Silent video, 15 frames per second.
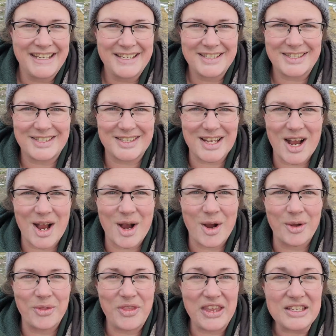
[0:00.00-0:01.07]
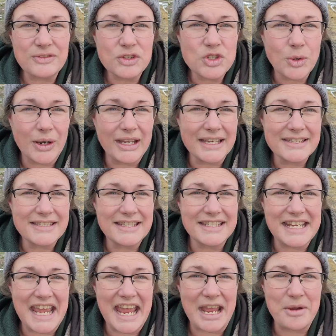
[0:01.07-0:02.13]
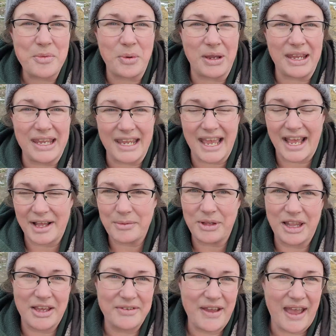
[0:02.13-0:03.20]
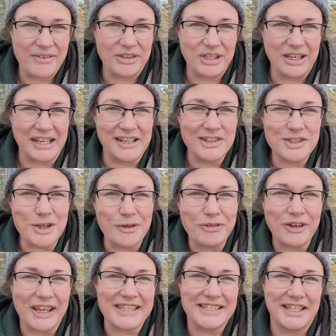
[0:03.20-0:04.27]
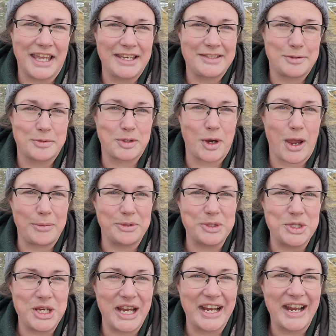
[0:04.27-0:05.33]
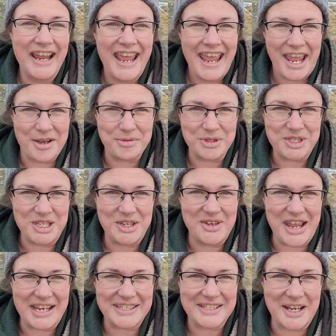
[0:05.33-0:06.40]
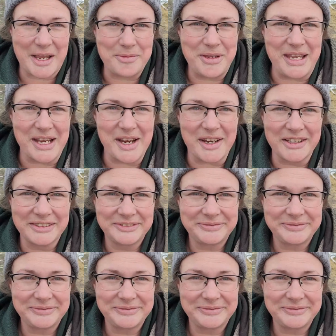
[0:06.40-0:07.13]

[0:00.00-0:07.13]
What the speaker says: So thanks for joining us today. We love having you here. Don't forget to like, subscribe, and share, and we'll see you next time here.